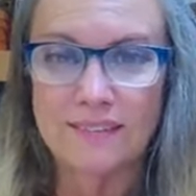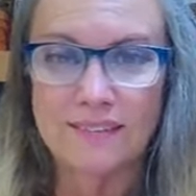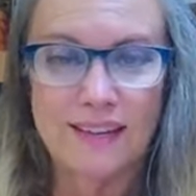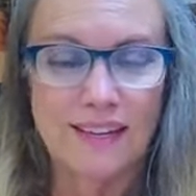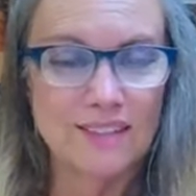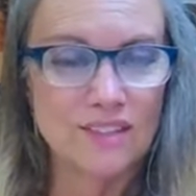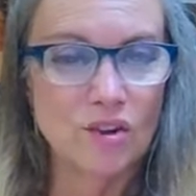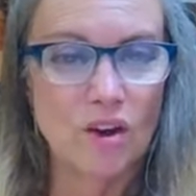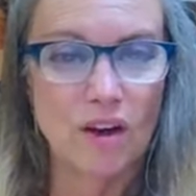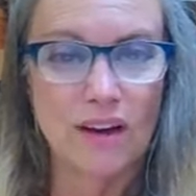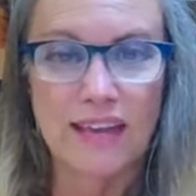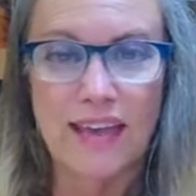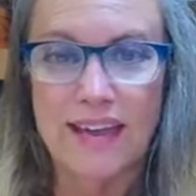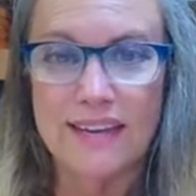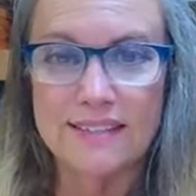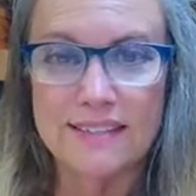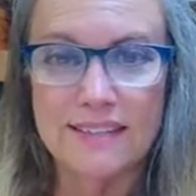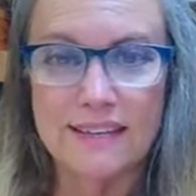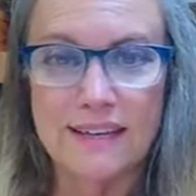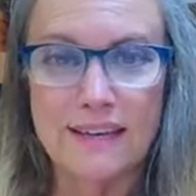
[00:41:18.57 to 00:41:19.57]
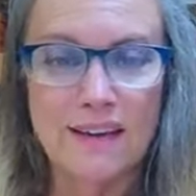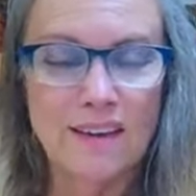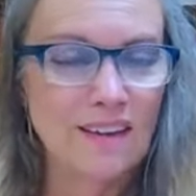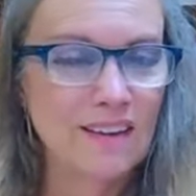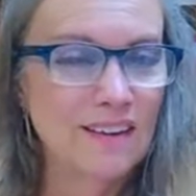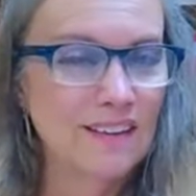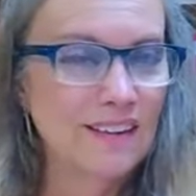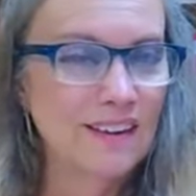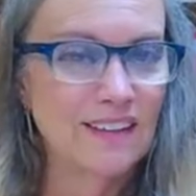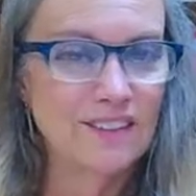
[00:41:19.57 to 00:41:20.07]
It's not Casey.
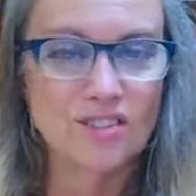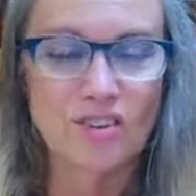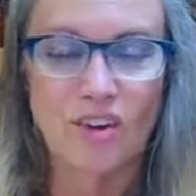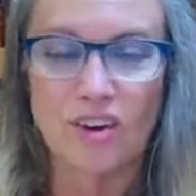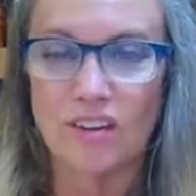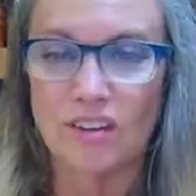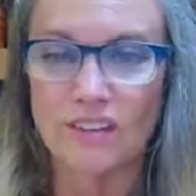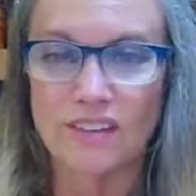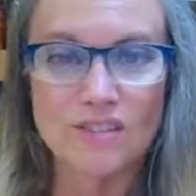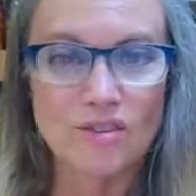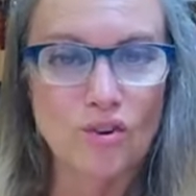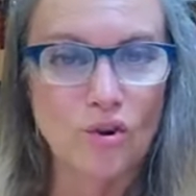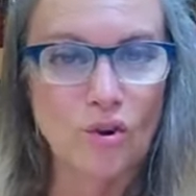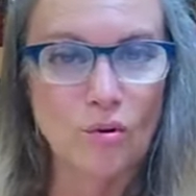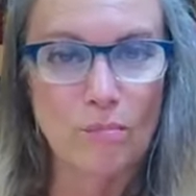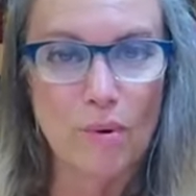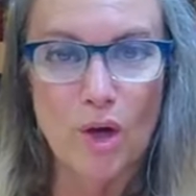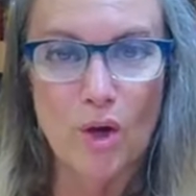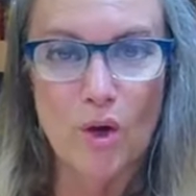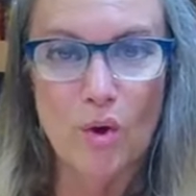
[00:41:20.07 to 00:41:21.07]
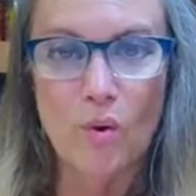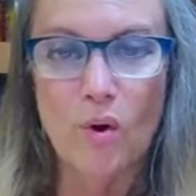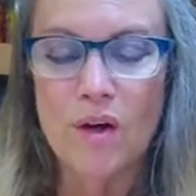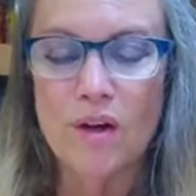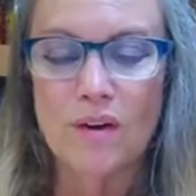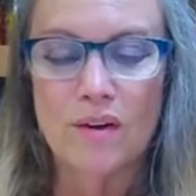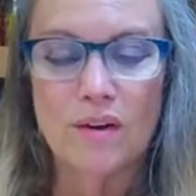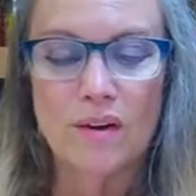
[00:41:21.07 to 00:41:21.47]
It's not Alyssa or Bo.